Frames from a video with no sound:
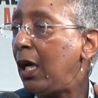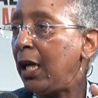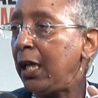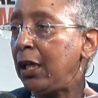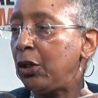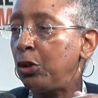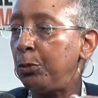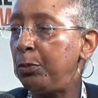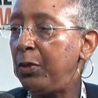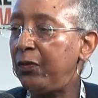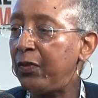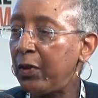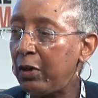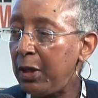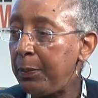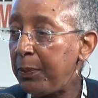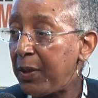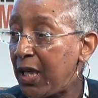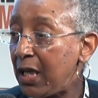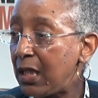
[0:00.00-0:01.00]
It could be very
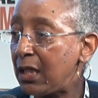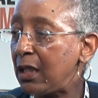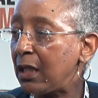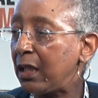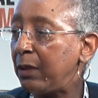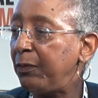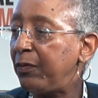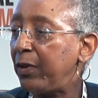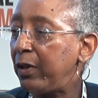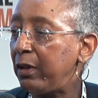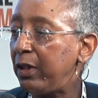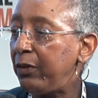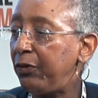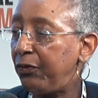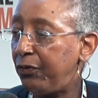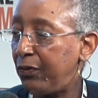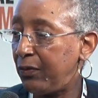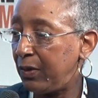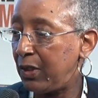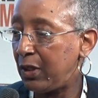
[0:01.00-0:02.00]
basic and very
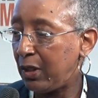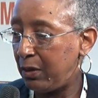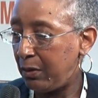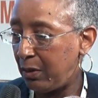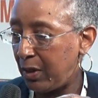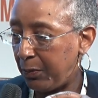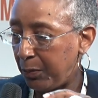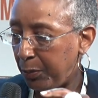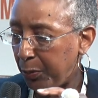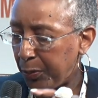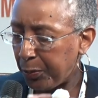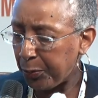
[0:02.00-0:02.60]
and